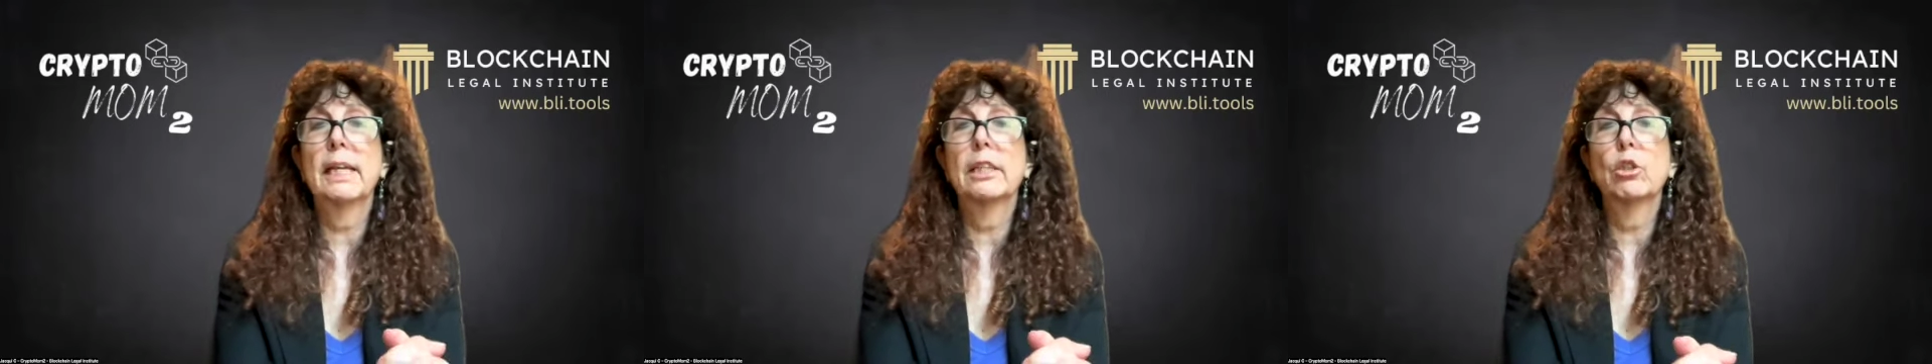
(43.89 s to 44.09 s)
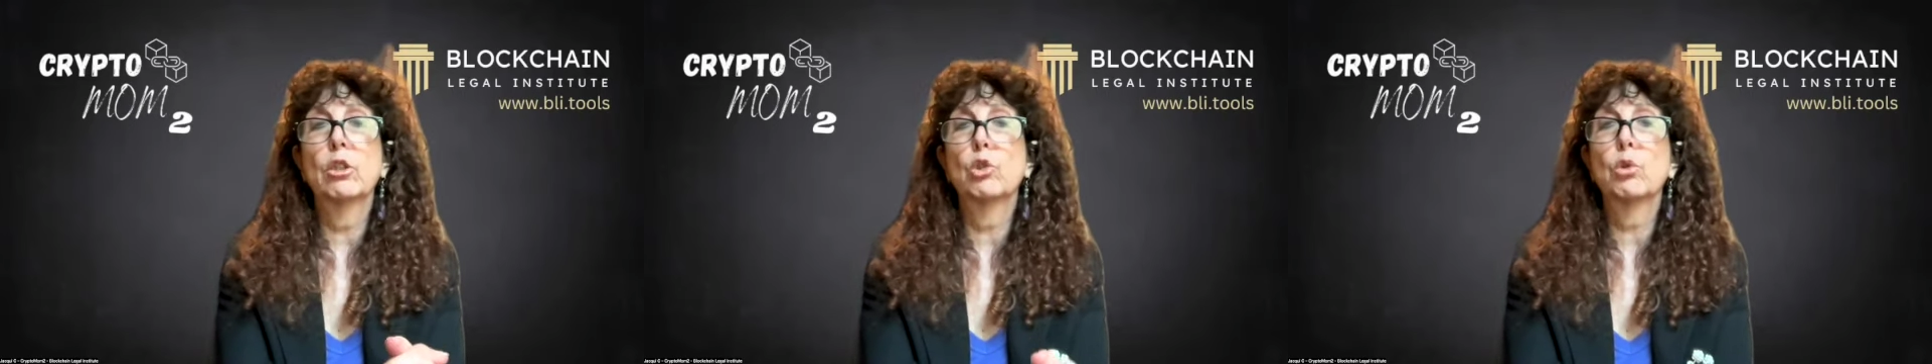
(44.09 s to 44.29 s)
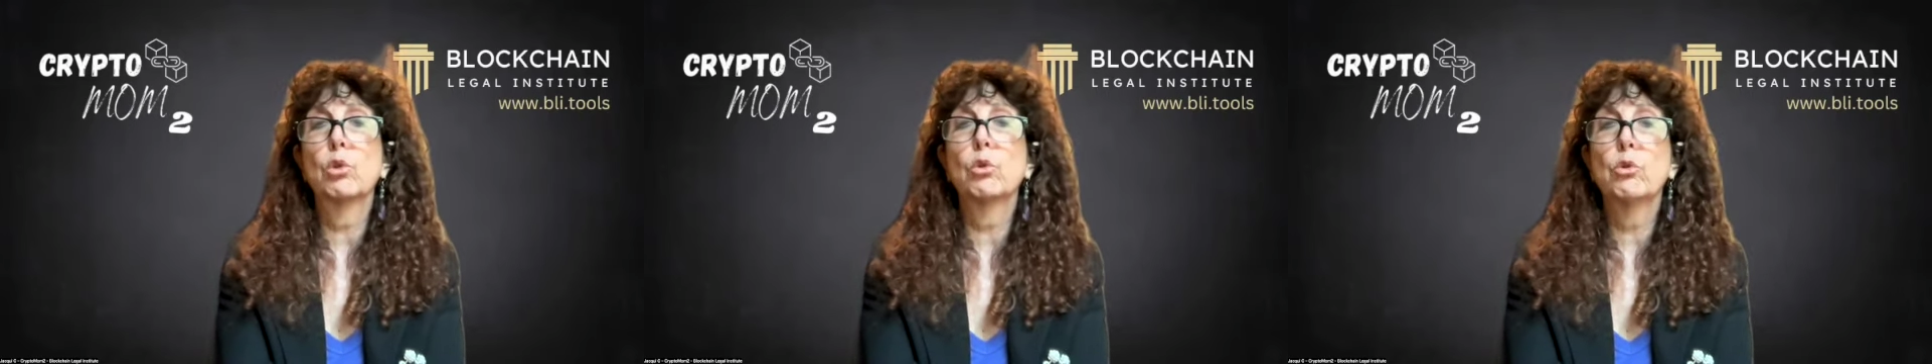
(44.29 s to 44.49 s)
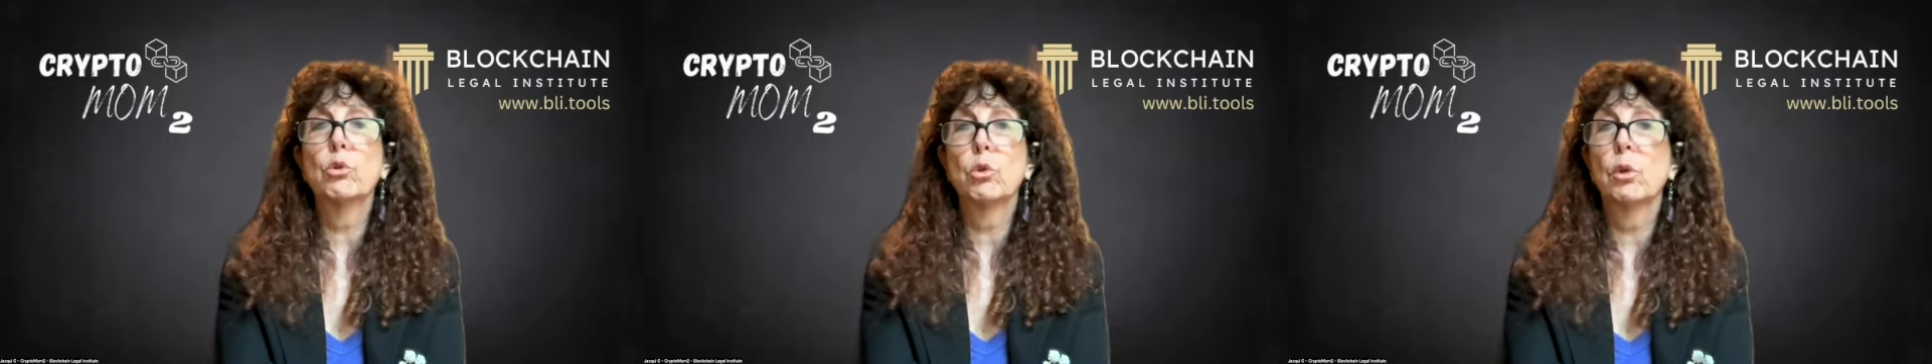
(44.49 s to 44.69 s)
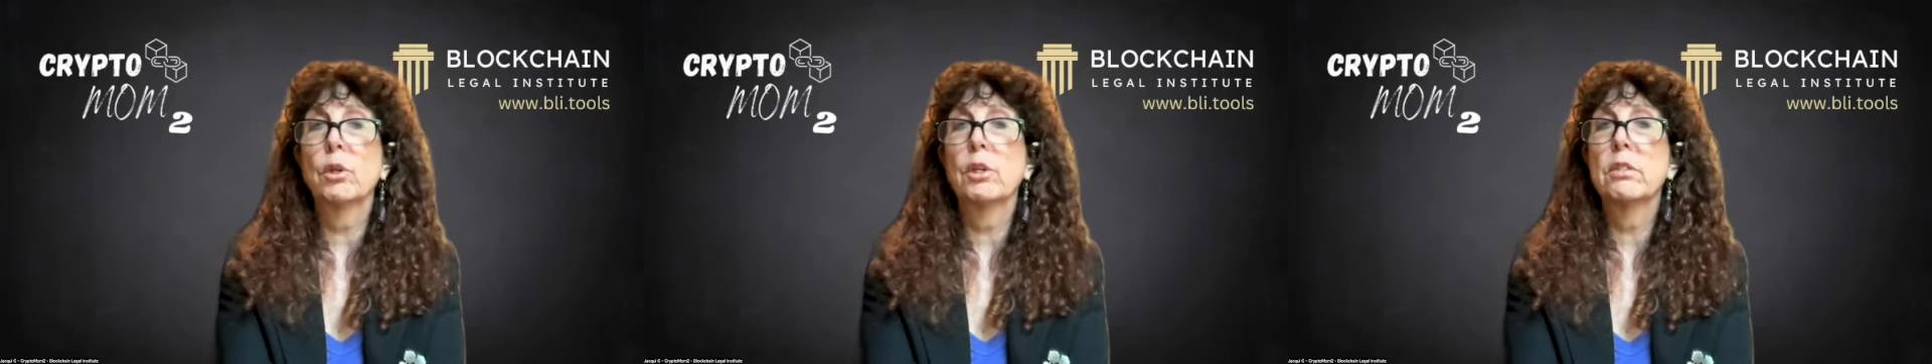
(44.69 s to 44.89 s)
and the True
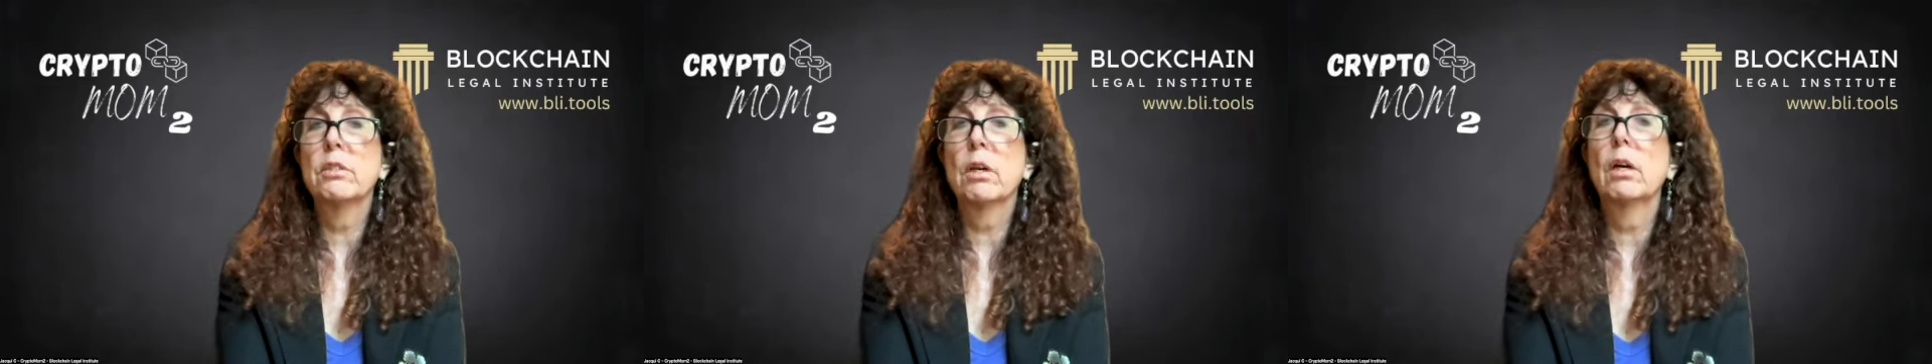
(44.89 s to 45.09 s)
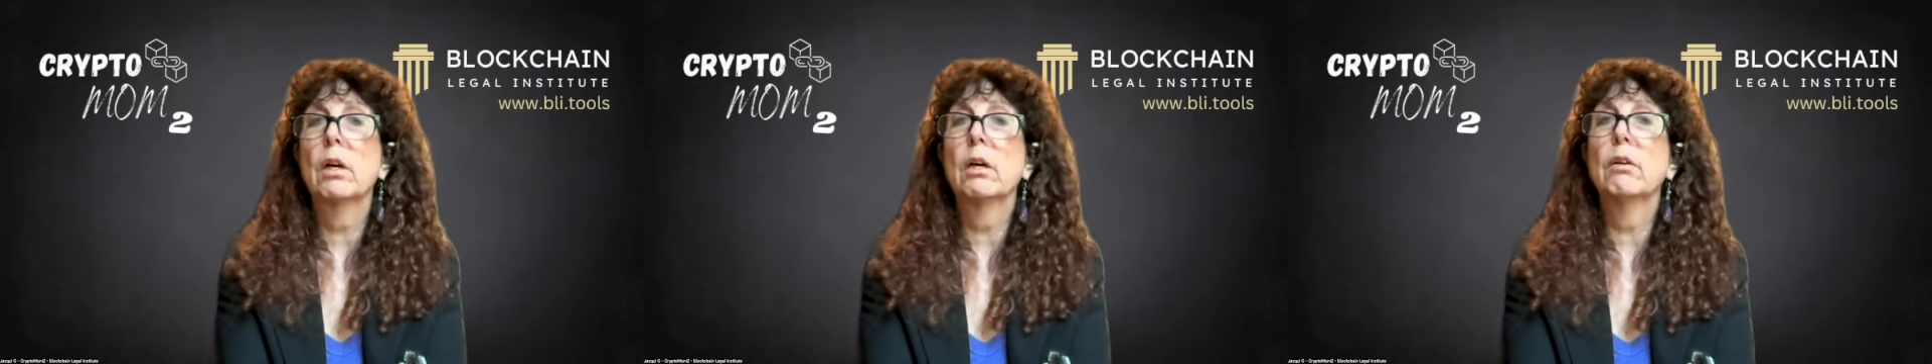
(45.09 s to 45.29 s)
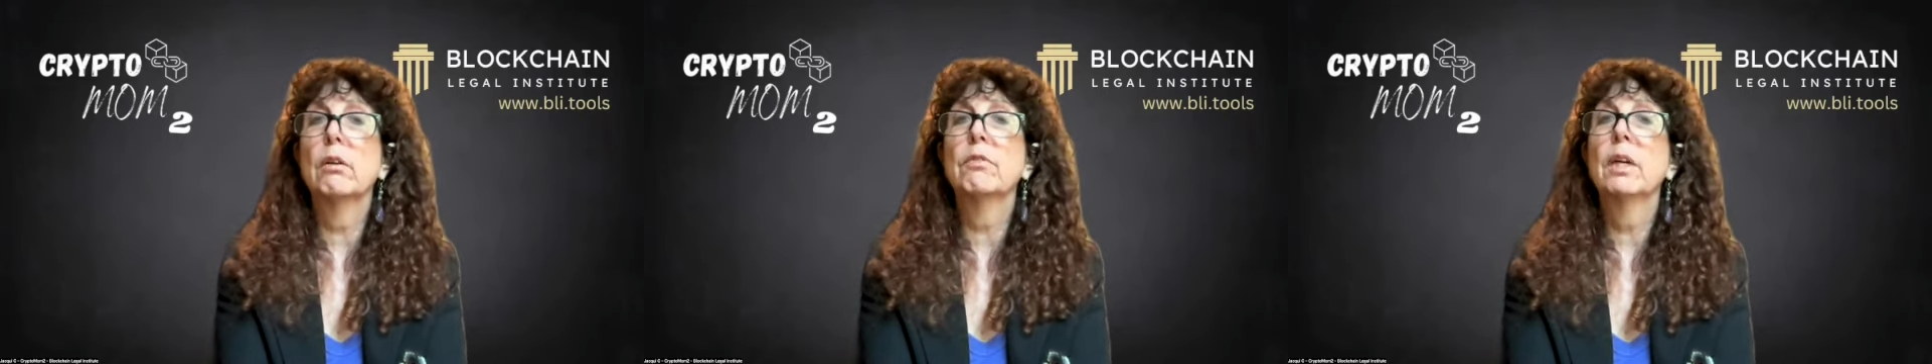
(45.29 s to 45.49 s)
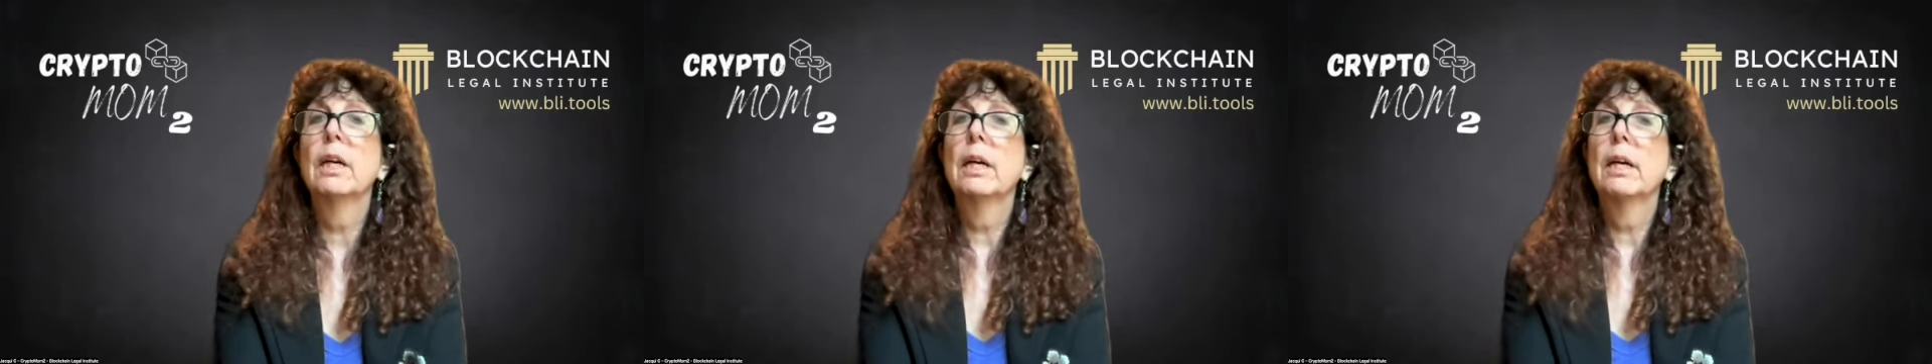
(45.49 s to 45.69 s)
Stories of